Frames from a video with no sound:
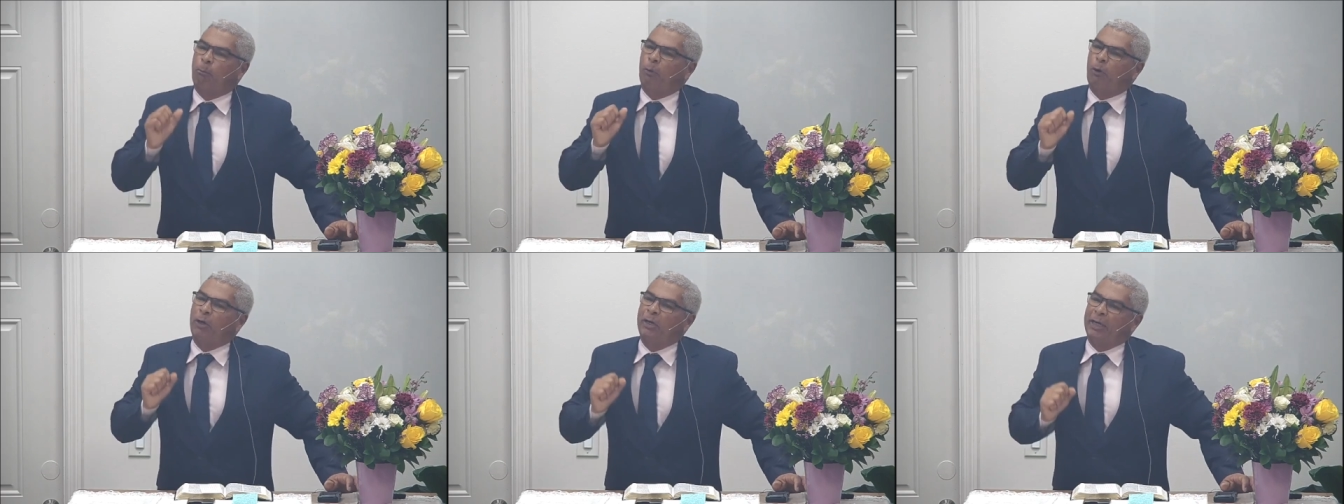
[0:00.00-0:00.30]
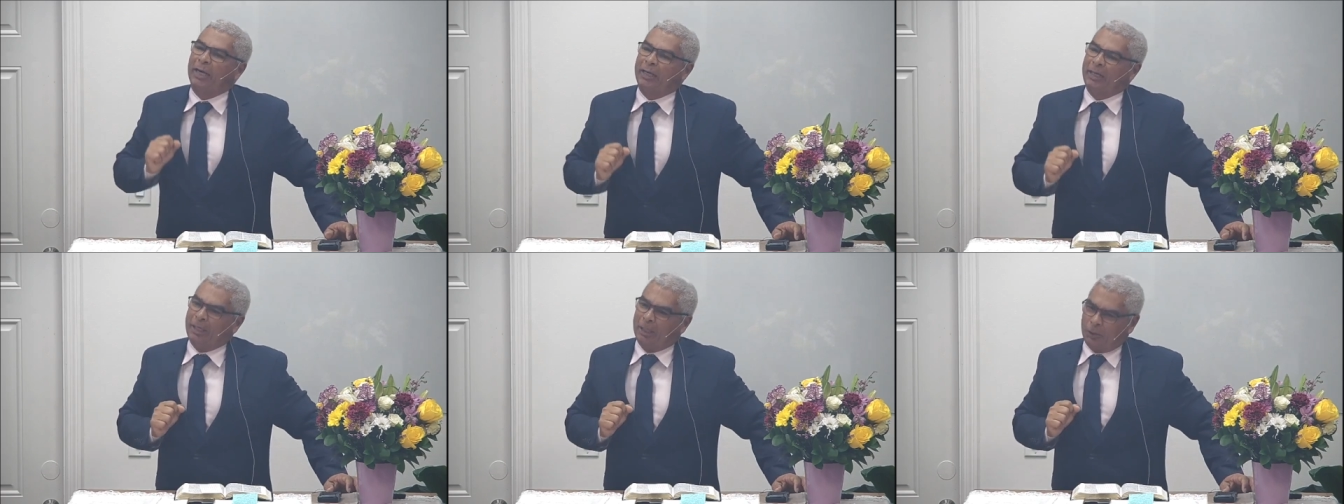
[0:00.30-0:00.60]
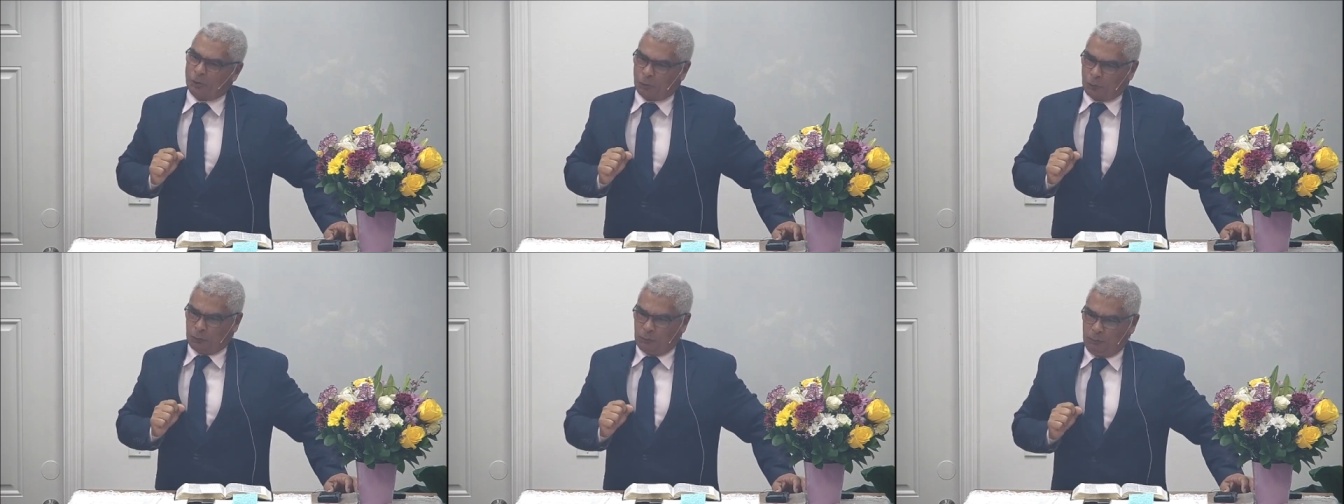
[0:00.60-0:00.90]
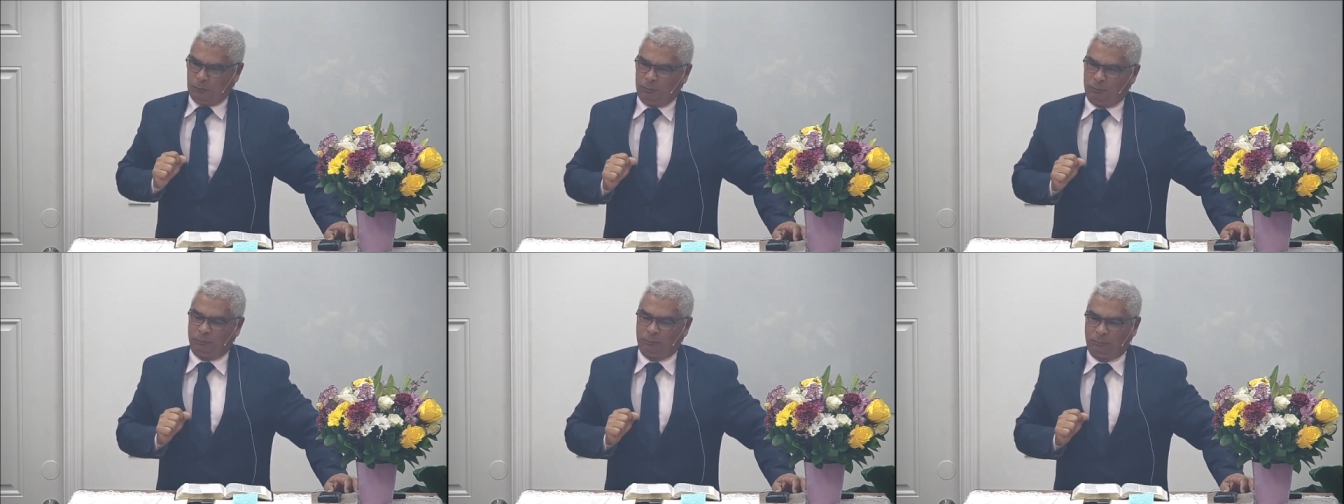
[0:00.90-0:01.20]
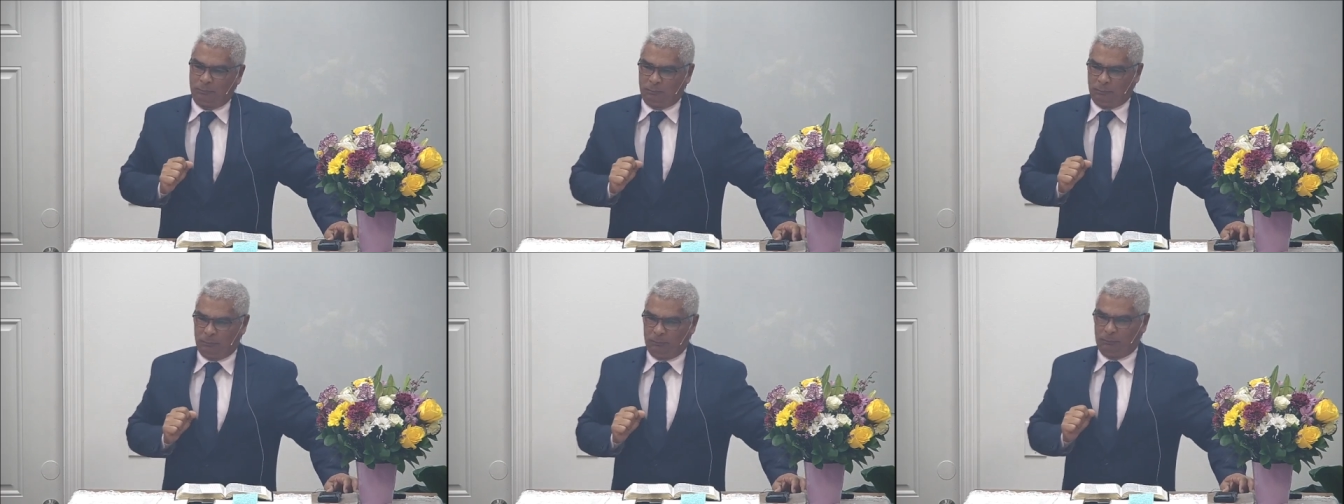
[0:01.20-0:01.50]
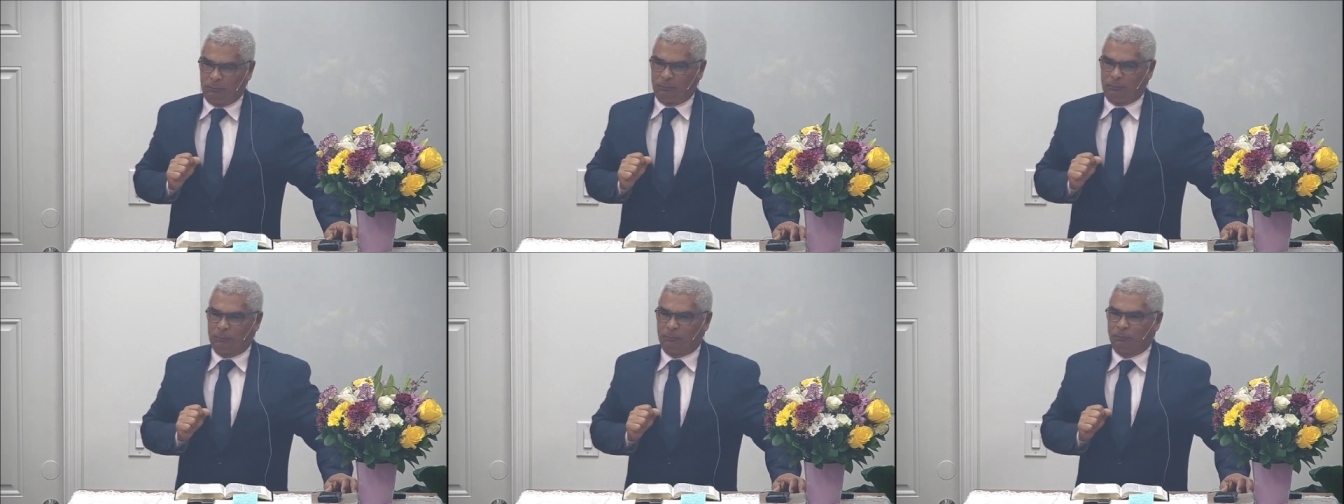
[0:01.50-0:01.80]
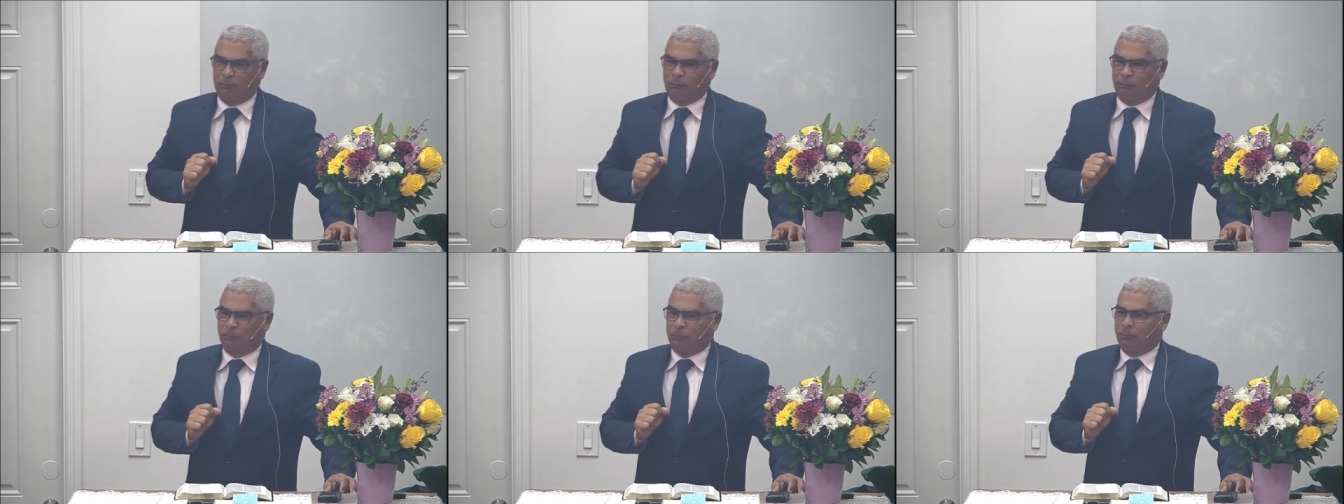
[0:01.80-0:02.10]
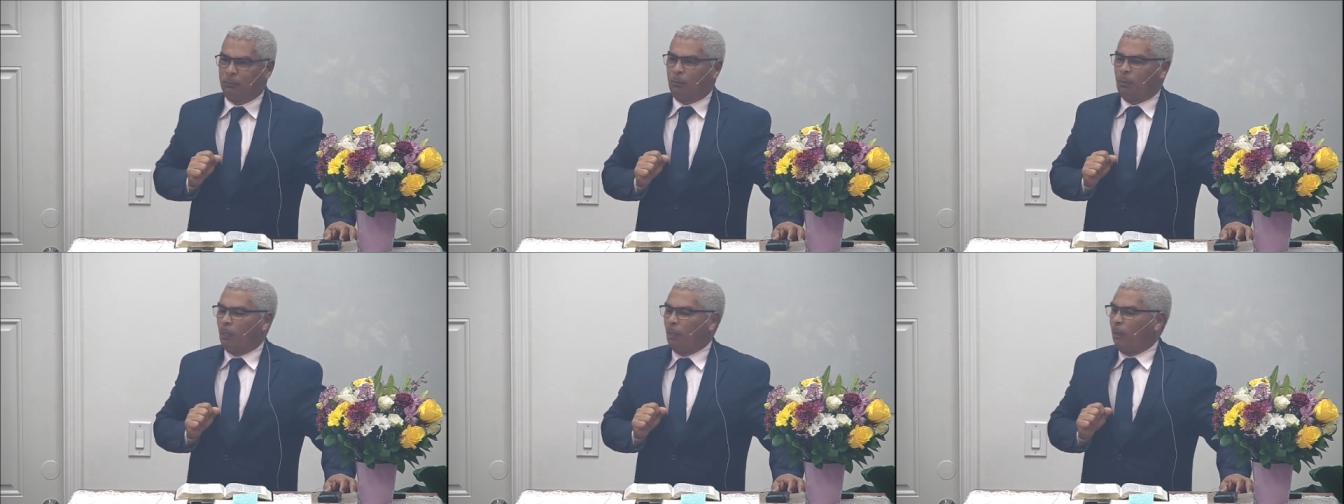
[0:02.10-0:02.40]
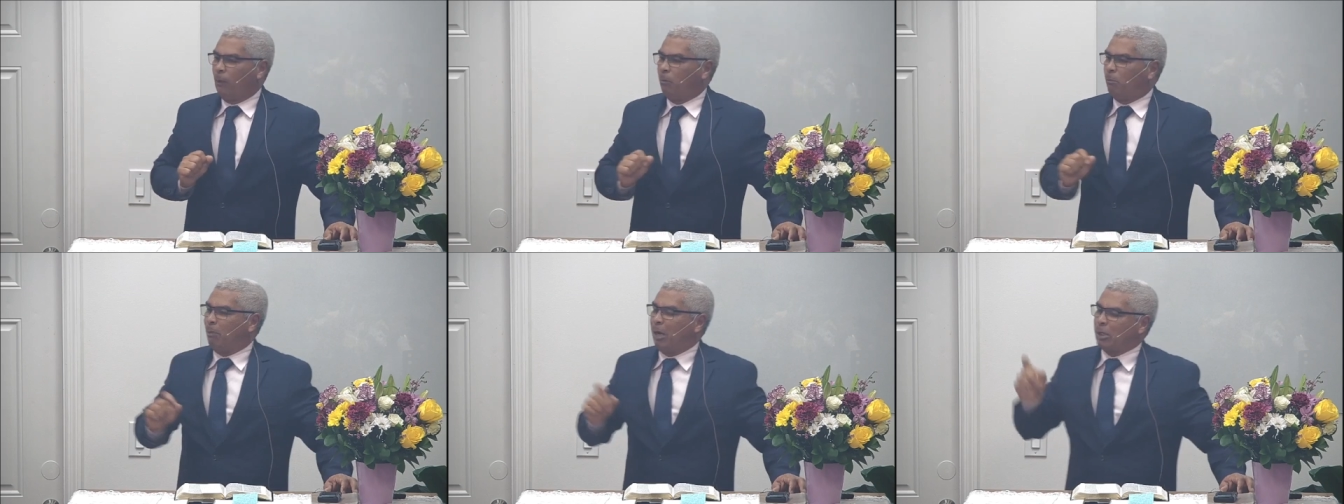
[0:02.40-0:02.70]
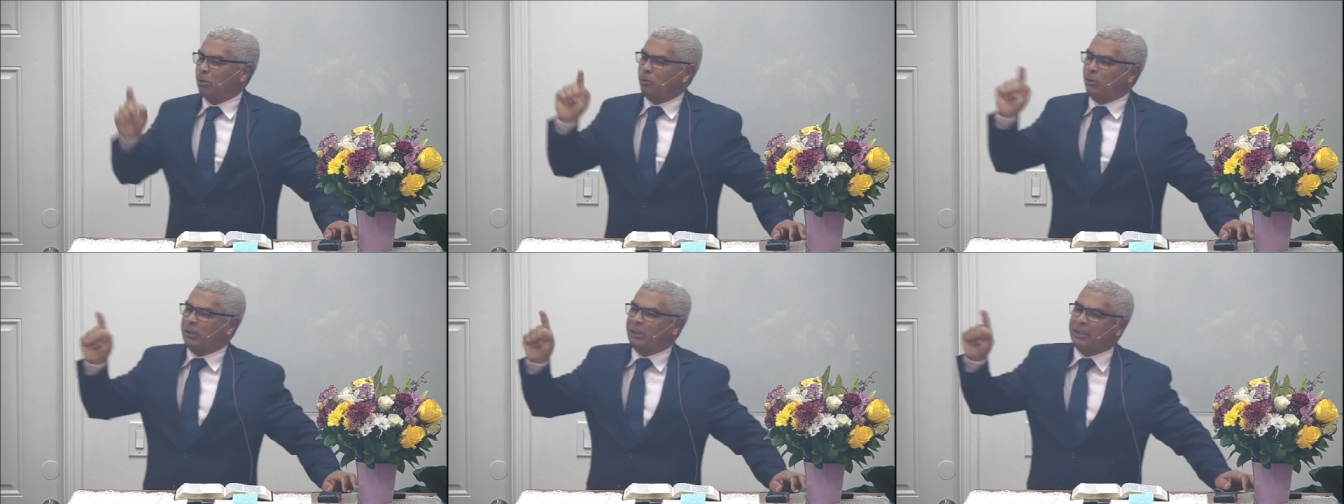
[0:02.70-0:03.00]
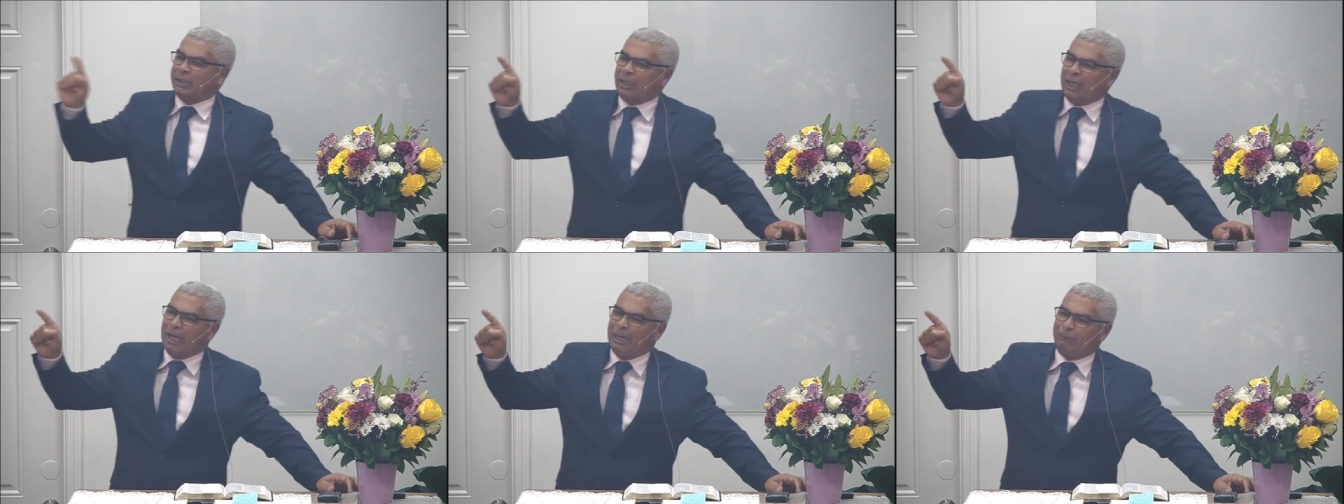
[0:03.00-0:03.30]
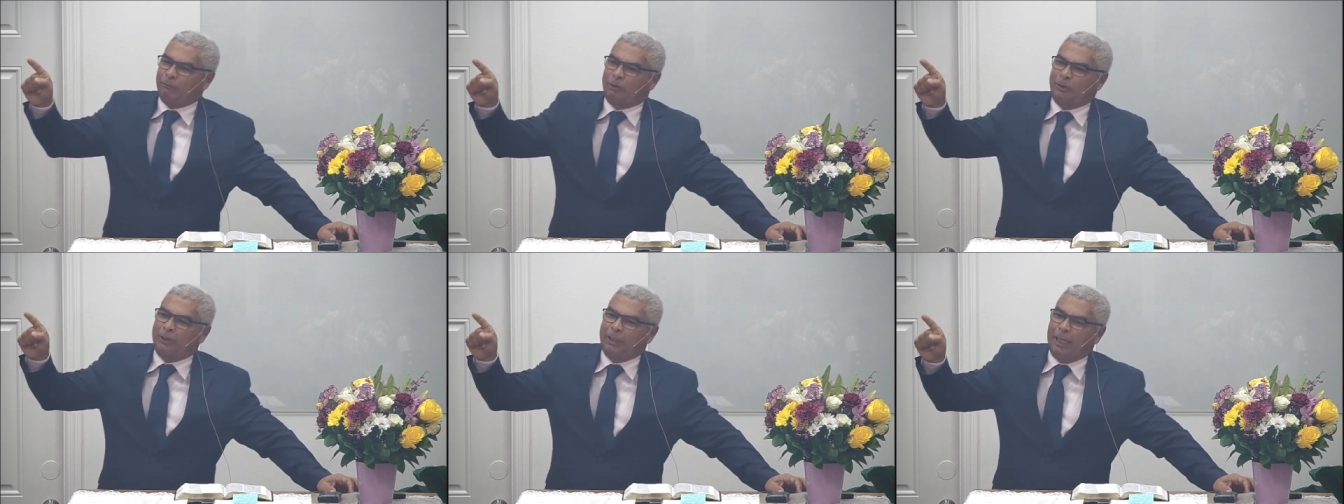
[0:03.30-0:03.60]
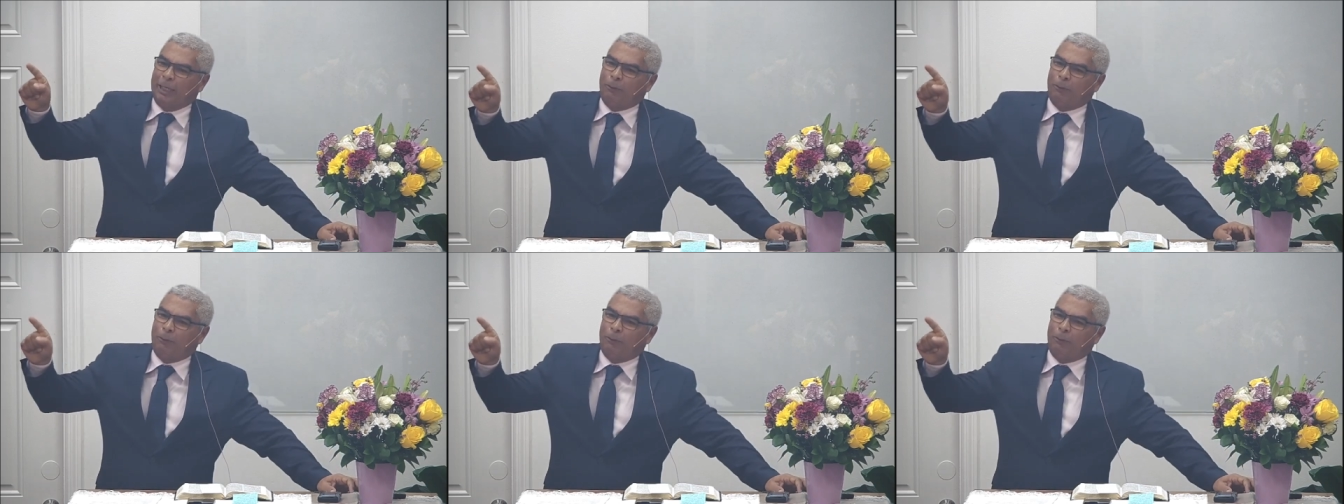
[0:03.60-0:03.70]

the word says, my brother, he opposed to this.